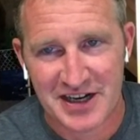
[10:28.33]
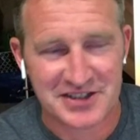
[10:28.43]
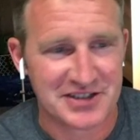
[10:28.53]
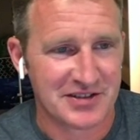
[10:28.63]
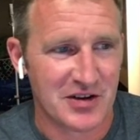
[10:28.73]

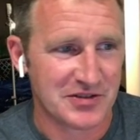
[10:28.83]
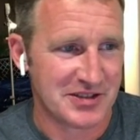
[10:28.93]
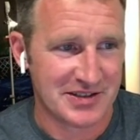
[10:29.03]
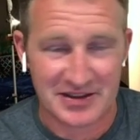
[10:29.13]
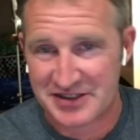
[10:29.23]
section
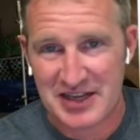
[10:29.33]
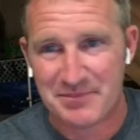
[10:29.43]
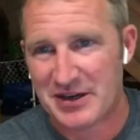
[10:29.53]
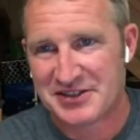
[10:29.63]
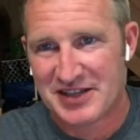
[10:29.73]
goes into
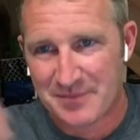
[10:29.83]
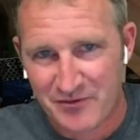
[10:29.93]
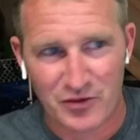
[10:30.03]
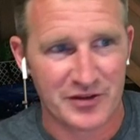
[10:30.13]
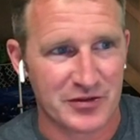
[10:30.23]

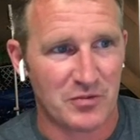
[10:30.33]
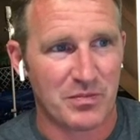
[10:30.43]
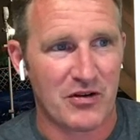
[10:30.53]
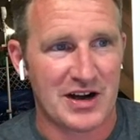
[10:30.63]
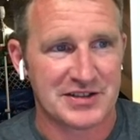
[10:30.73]
step-by-step for this
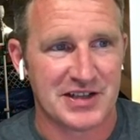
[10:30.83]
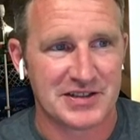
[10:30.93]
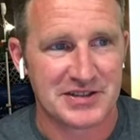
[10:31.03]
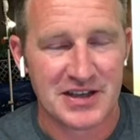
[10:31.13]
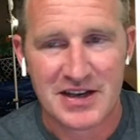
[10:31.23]
whole
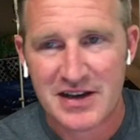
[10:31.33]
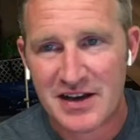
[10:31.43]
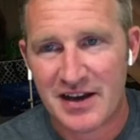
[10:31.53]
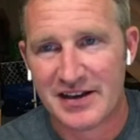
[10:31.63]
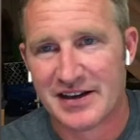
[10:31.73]
process.
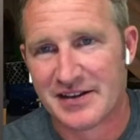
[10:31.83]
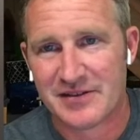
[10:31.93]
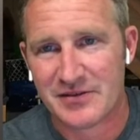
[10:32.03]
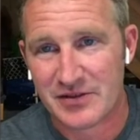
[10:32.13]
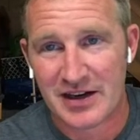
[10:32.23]

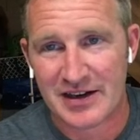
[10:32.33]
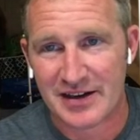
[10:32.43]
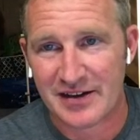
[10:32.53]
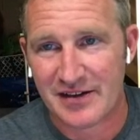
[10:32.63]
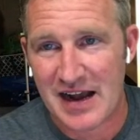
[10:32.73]
And
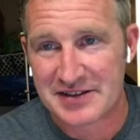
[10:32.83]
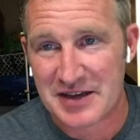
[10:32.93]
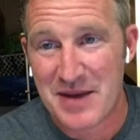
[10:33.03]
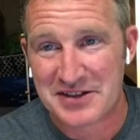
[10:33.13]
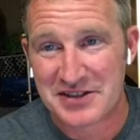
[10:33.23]
uh,
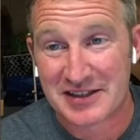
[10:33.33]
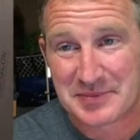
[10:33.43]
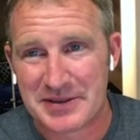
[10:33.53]
as I mentioned